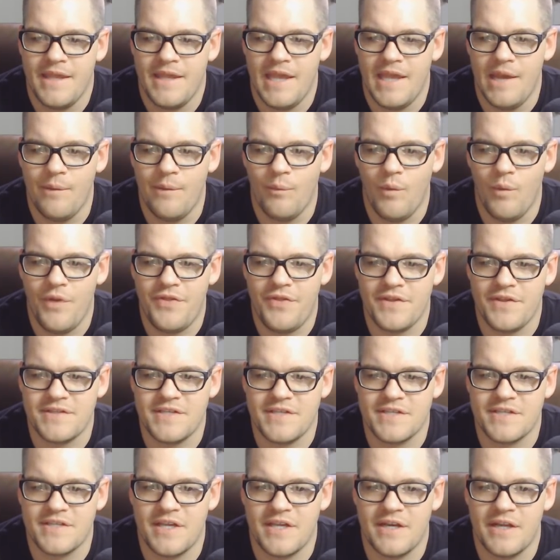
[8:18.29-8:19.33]
And what this
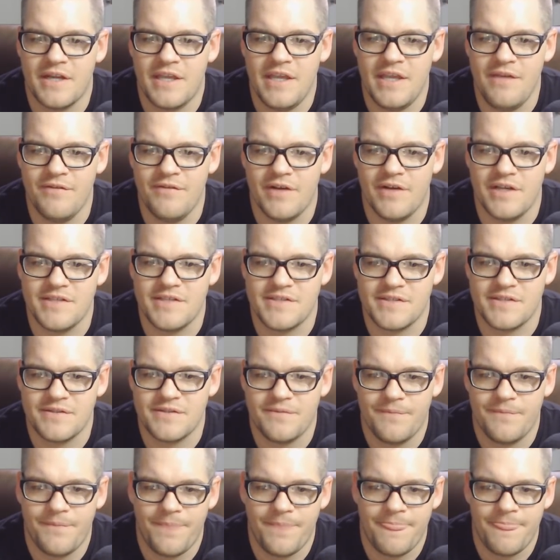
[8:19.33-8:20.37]
is going to give us
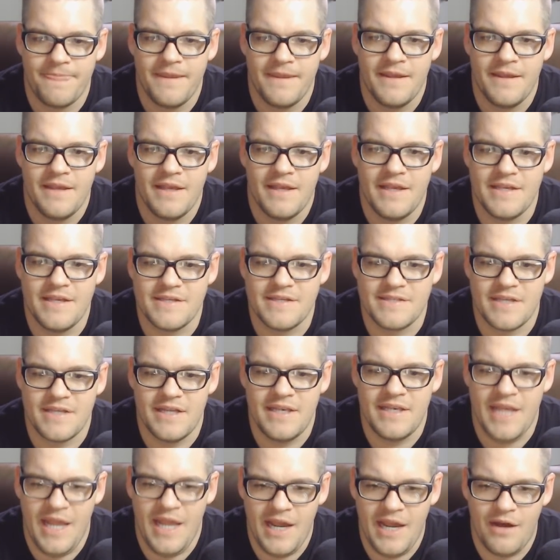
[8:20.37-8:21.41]
is
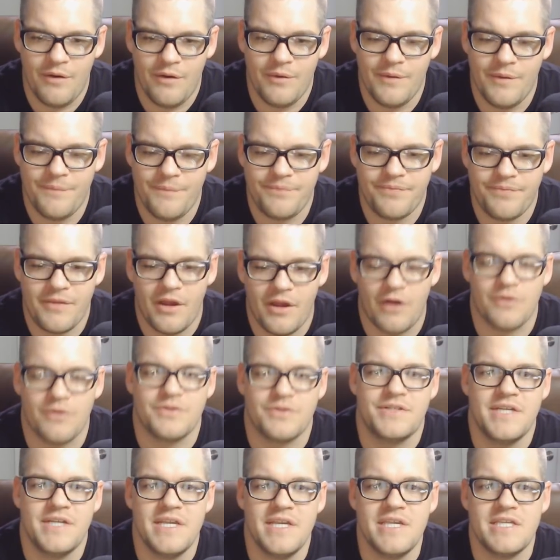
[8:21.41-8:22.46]
now our
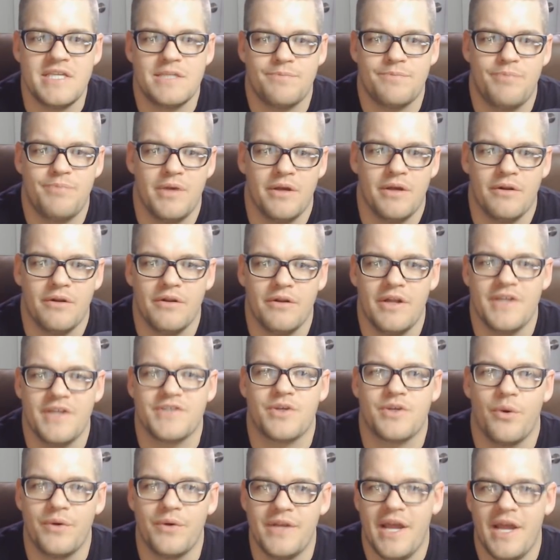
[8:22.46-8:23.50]
despill is
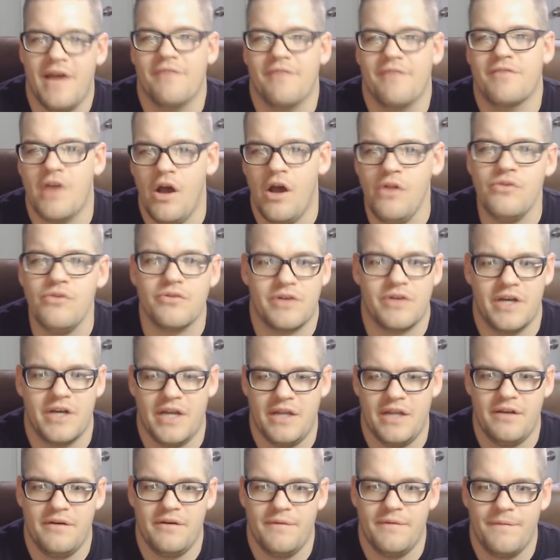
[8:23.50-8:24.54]
going to have color in
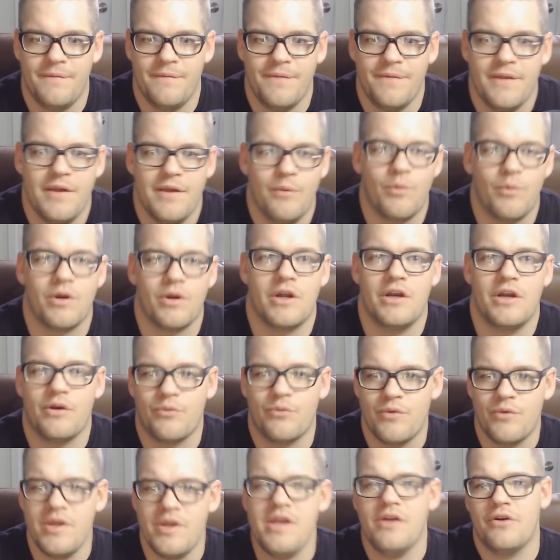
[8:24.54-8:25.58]
it. We're going to
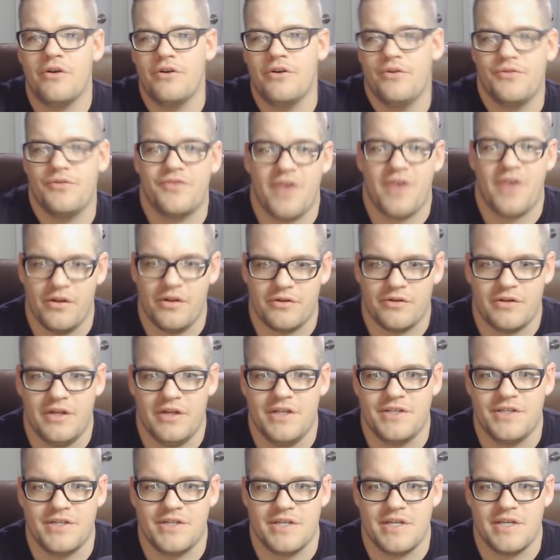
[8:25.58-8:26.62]
reintroduce color
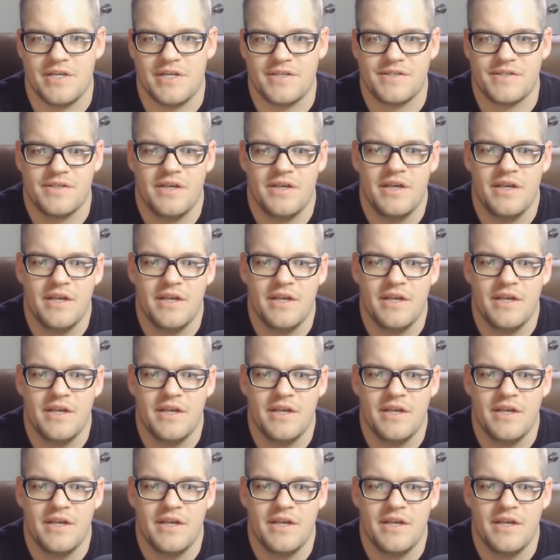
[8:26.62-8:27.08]
into this.